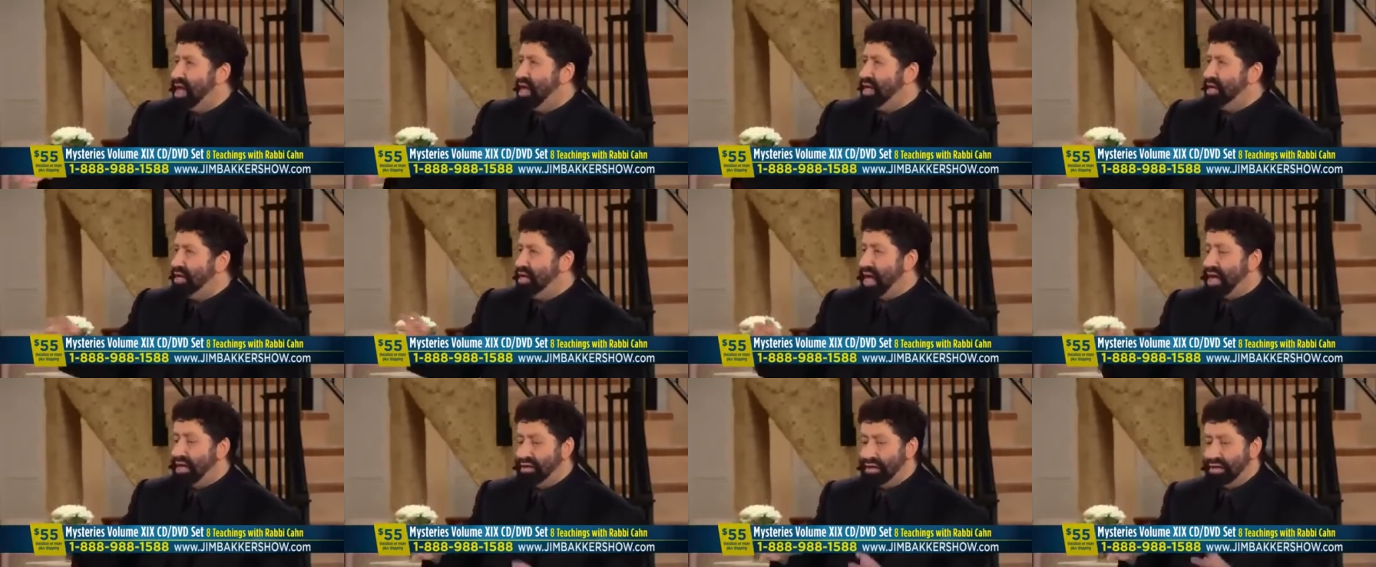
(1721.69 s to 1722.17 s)

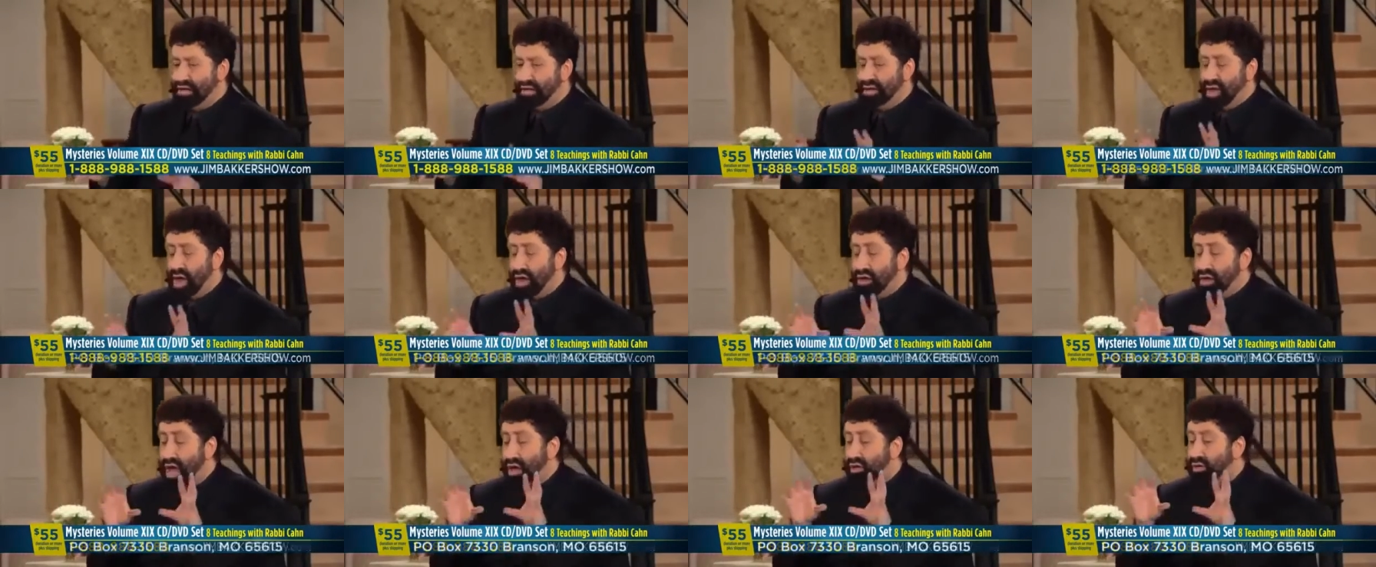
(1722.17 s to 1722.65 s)
Not
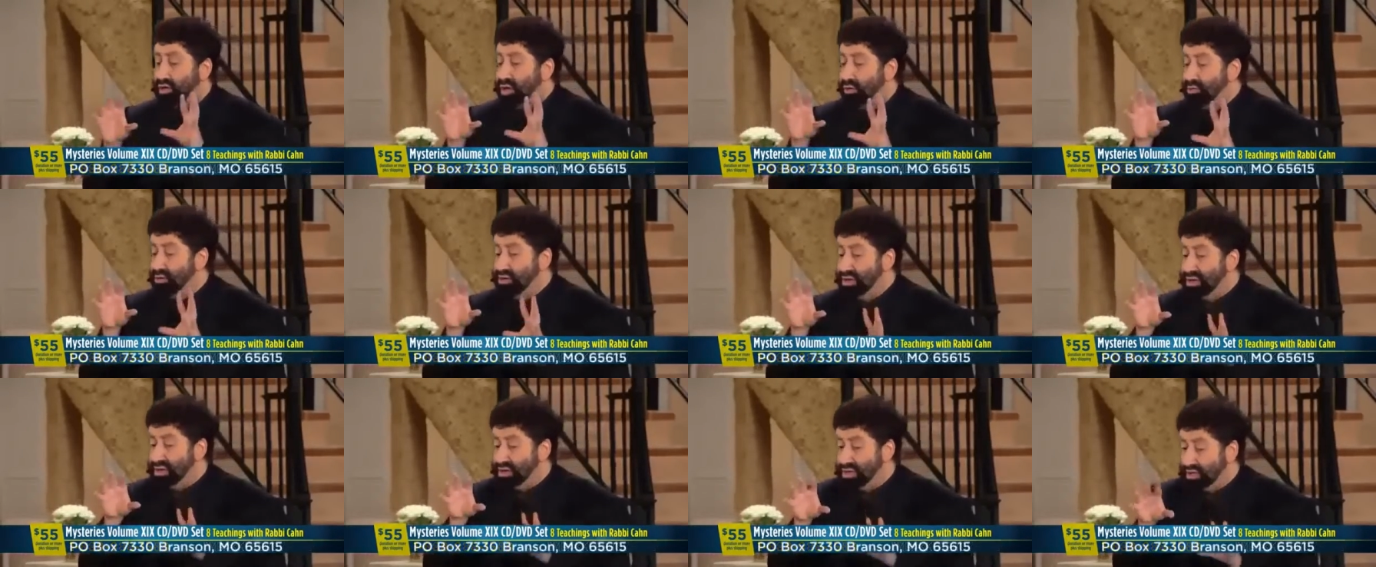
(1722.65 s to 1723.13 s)
only
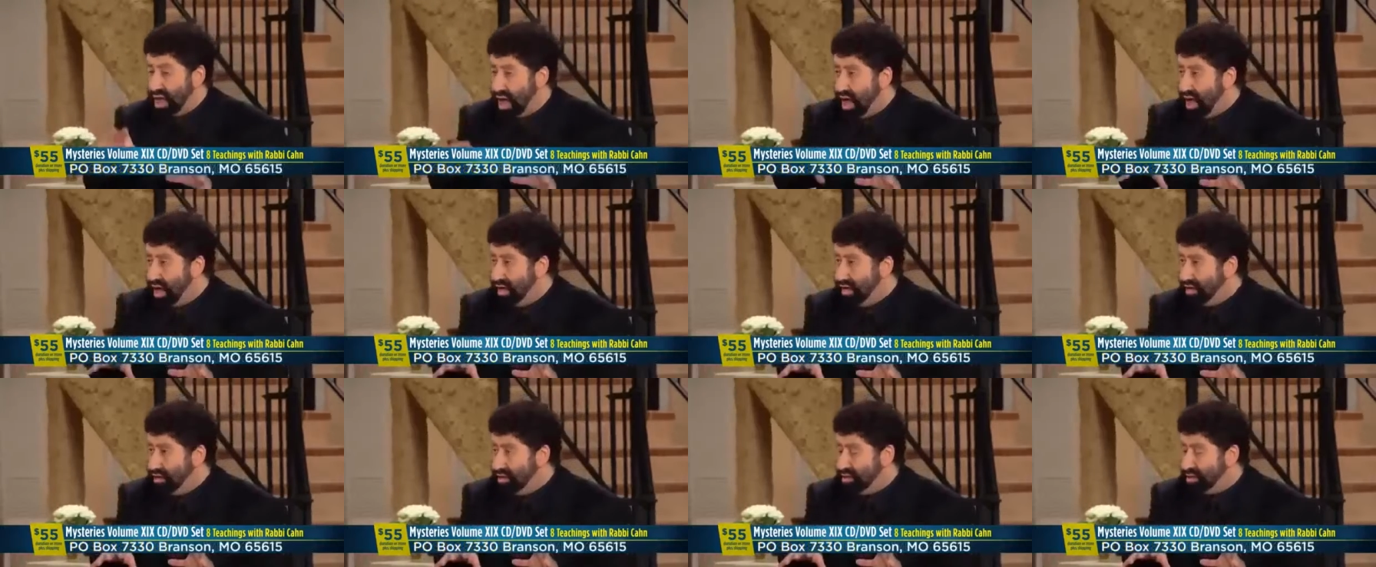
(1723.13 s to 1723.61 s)
with the
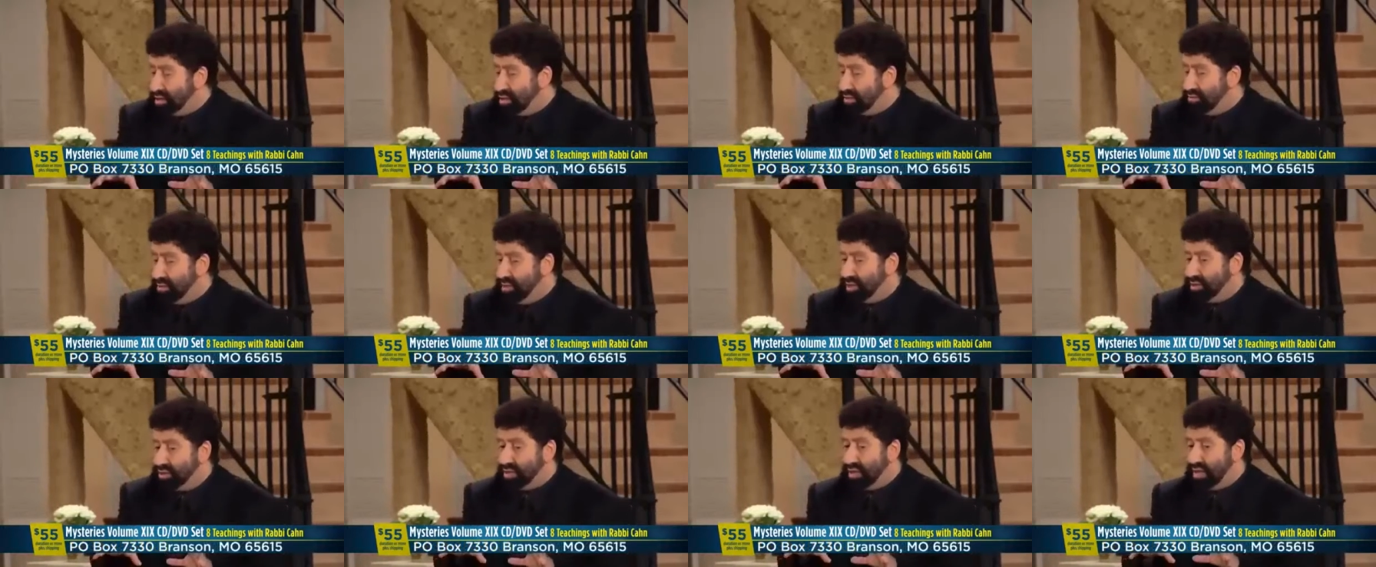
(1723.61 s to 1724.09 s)
signs,
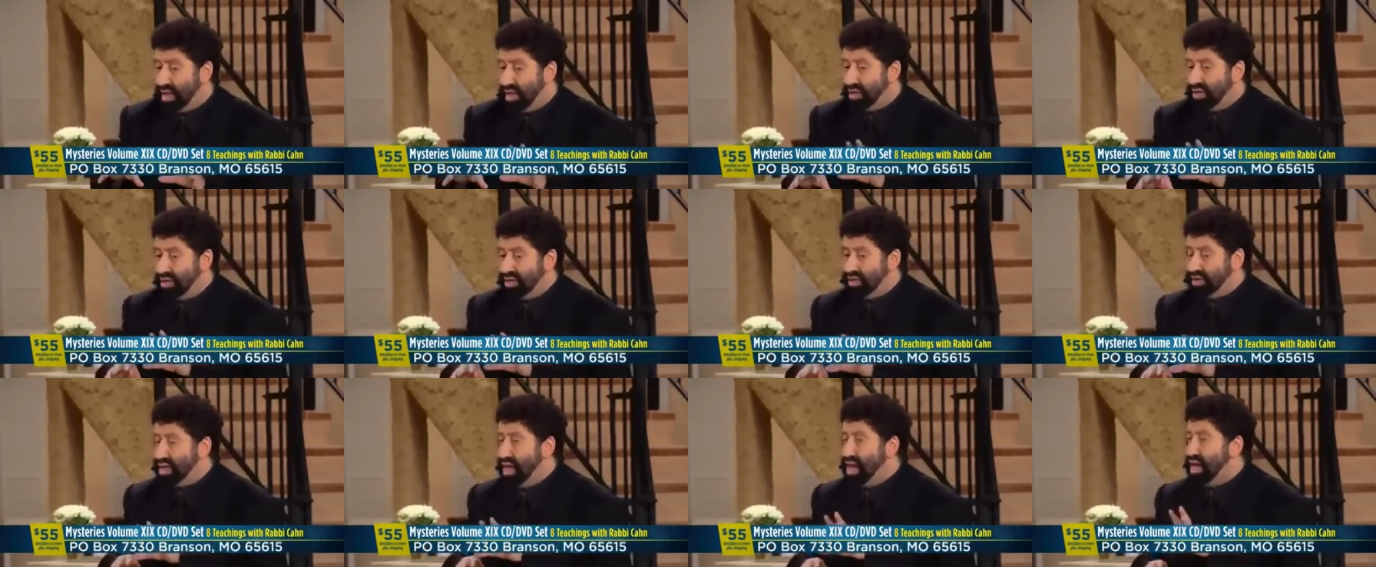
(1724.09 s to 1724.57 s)
because a lot of
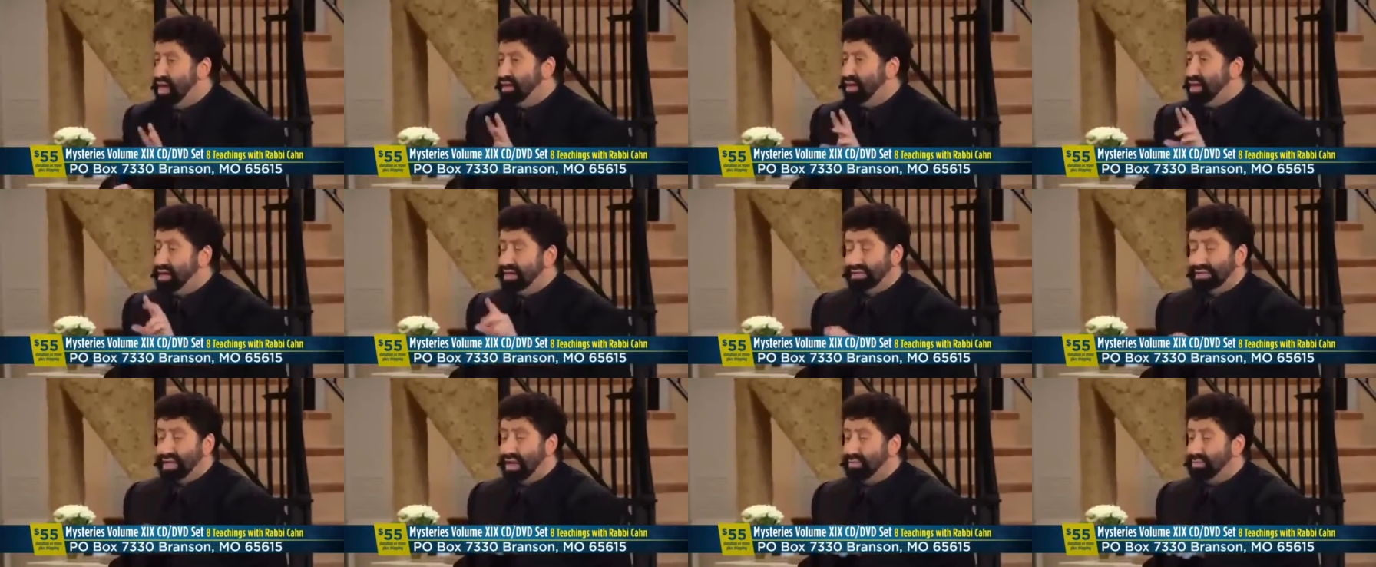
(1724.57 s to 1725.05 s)
things
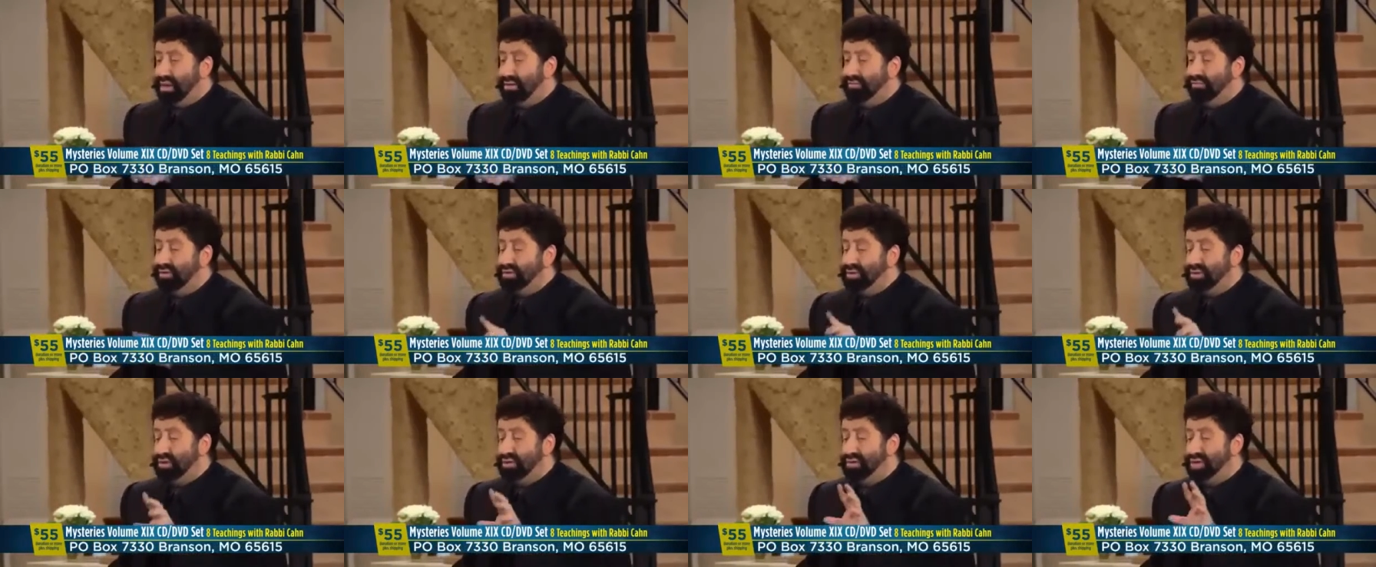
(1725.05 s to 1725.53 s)
happen.
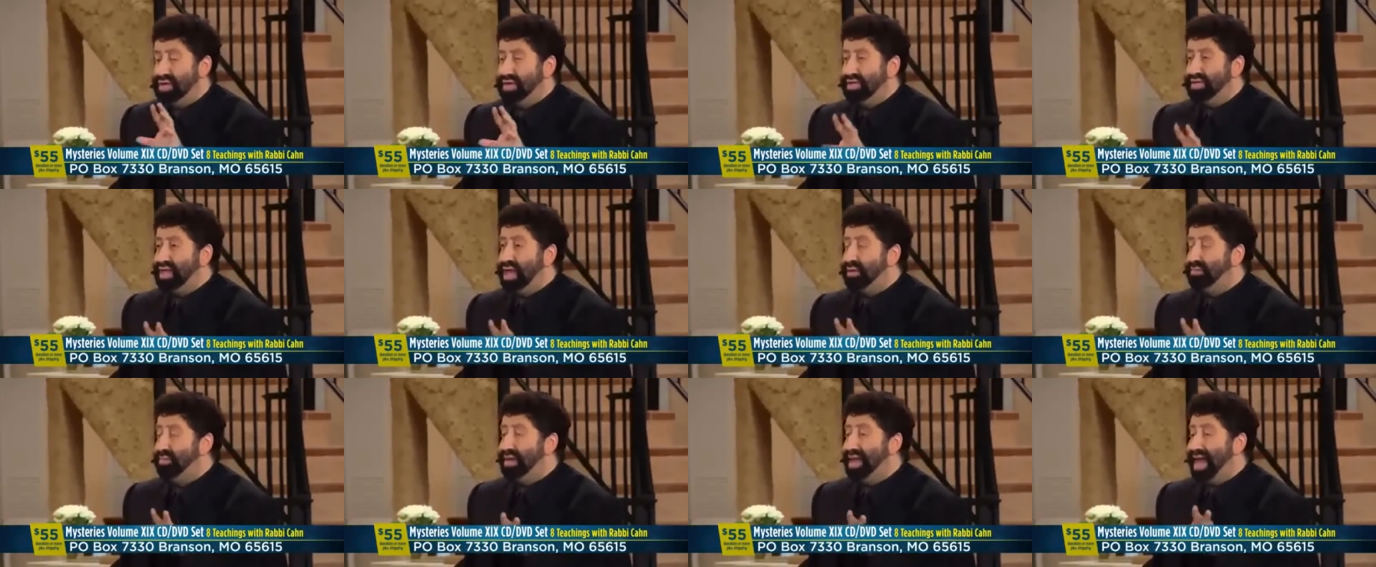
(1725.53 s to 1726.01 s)
First of all, things
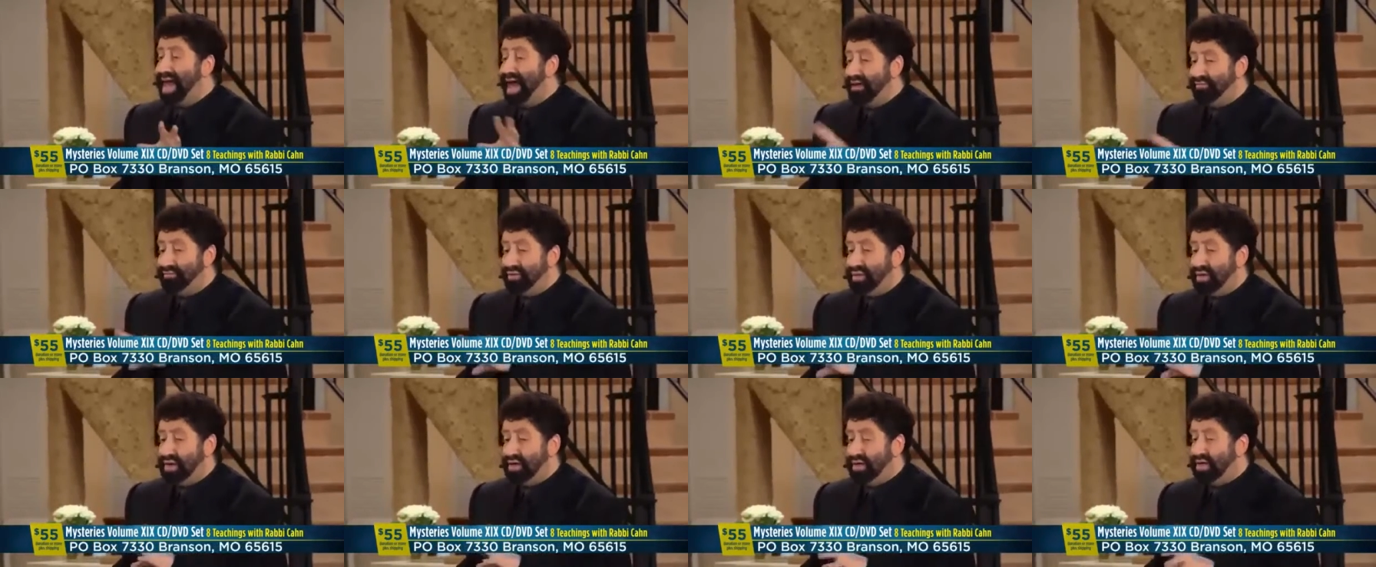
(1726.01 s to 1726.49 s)
happened
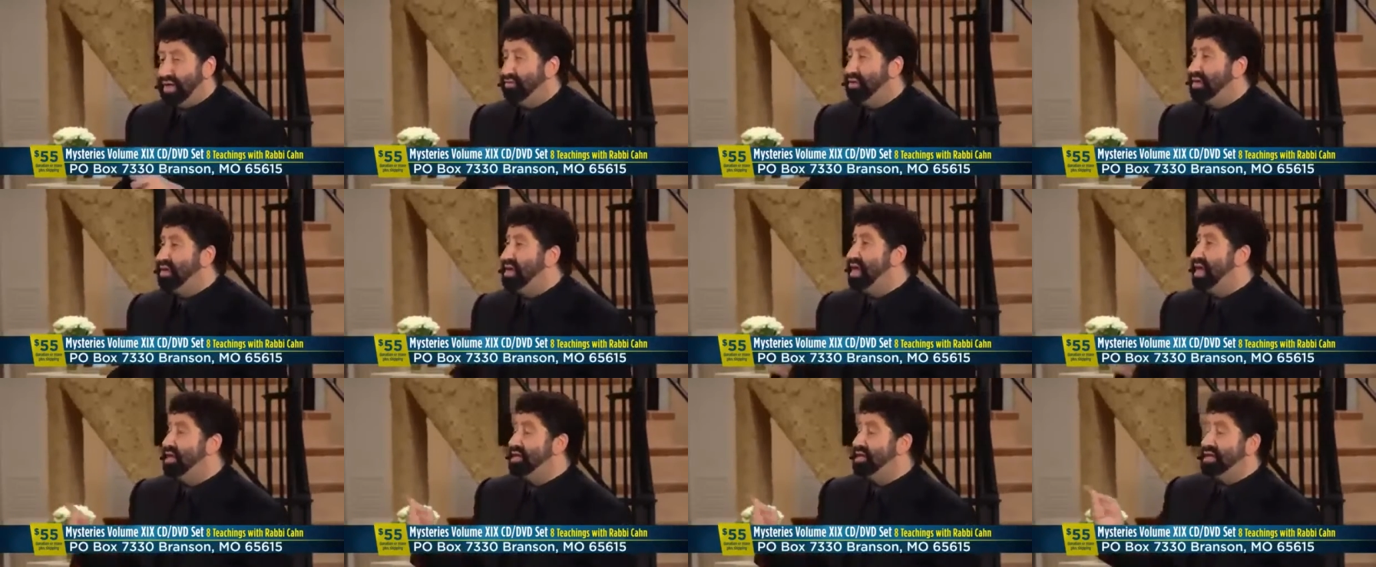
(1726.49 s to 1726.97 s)
after 9/11.